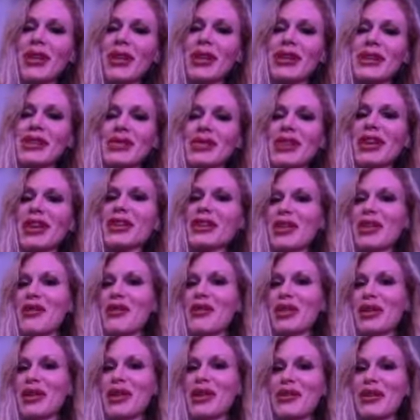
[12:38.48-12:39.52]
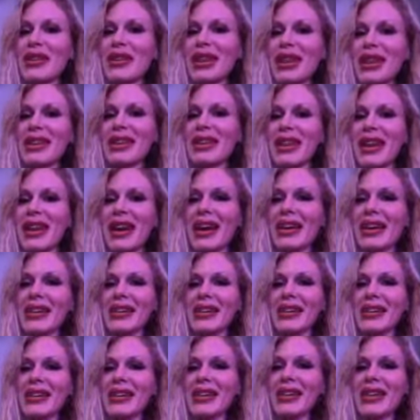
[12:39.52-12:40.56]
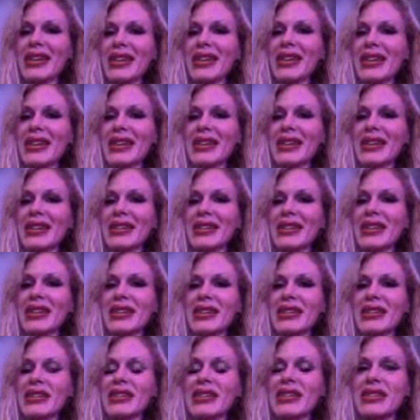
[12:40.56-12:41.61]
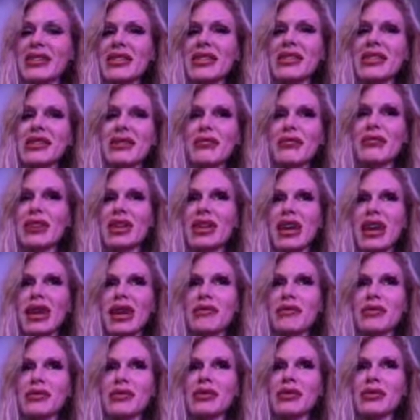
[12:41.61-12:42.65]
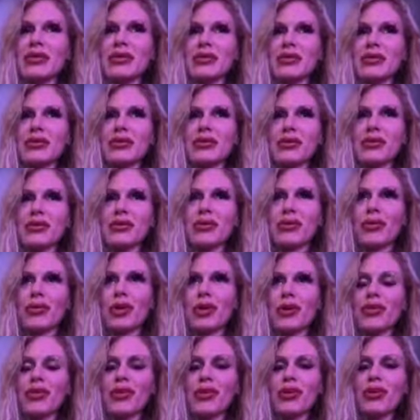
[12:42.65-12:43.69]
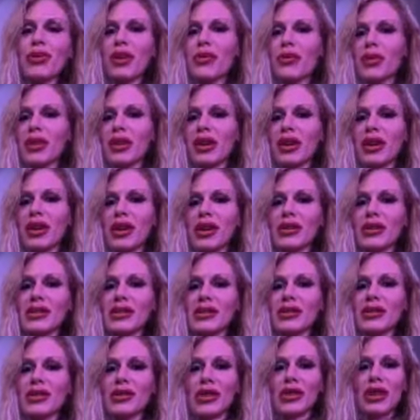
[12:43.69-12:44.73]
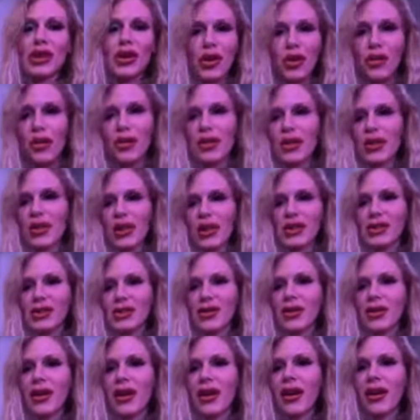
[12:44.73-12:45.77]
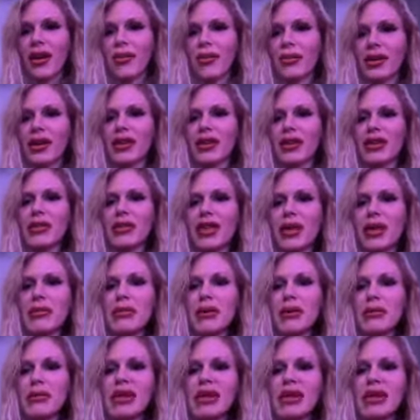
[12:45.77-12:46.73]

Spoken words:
So like knowing going into that, does that sometimes work for you or work against you? Like knowing that that's going to happen, you know what I mean?